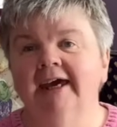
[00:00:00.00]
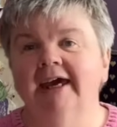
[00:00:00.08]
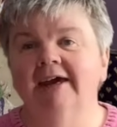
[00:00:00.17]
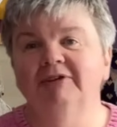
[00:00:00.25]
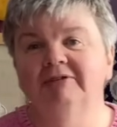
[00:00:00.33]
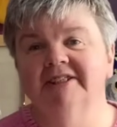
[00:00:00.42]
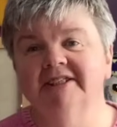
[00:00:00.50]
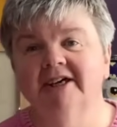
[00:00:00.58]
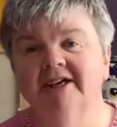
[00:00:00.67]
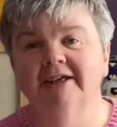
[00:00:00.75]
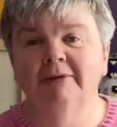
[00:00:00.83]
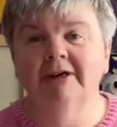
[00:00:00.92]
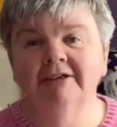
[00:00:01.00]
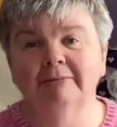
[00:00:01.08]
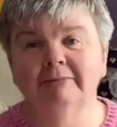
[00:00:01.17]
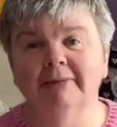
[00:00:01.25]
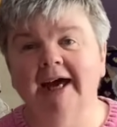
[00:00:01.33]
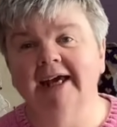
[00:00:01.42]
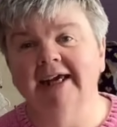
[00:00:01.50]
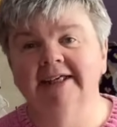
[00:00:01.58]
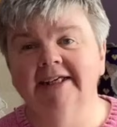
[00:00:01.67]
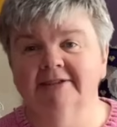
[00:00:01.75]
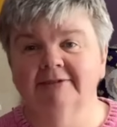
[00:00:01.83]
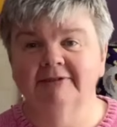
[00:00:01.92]
If you're returning, welcome back.
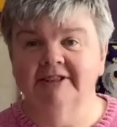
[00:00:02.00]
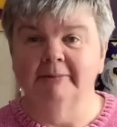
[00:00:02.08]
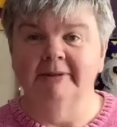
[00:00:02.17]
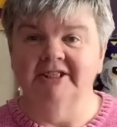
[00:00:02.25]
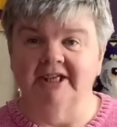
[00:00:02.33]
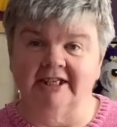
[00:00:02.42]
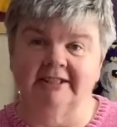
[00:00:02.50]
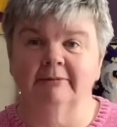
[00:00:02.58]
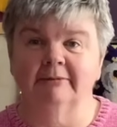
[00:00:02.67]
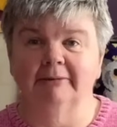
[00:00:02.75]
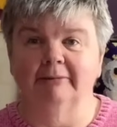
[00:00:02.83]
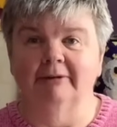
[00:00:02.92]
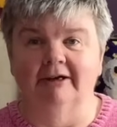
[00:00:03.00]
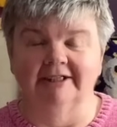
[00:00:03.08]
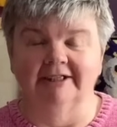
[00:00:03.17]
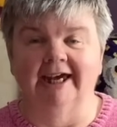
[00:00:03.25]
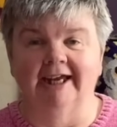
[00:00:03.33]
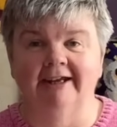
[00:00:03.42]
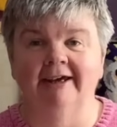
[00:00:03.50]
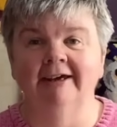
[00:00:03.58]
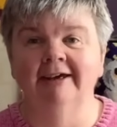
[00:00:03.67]
It's lovely to be chatting with you all again.